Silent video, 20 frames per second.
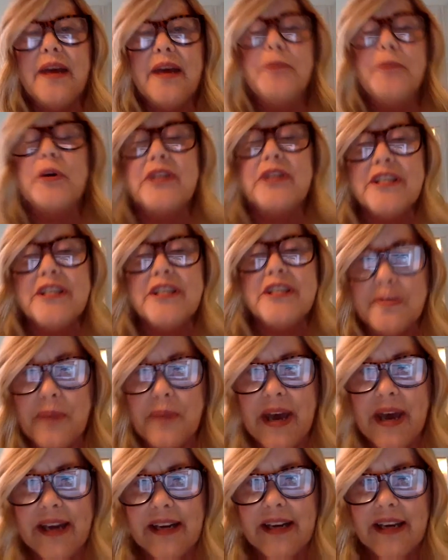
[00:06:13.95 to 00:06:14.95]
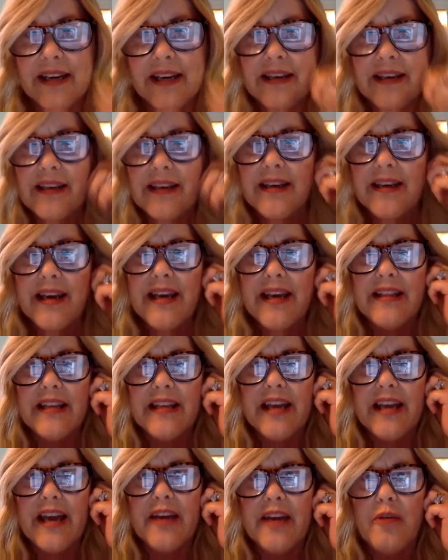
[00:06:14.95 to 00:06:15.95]
participating in the
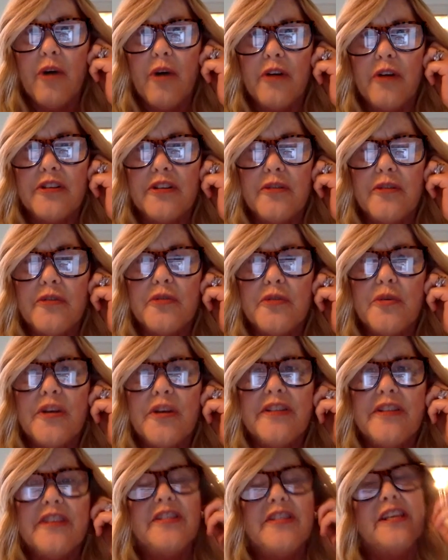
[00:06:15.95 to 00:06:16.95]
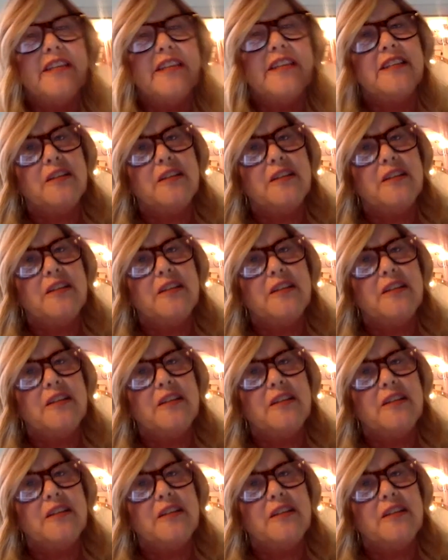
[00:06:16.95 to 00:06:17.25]
Cakewalk. So it was one of the things he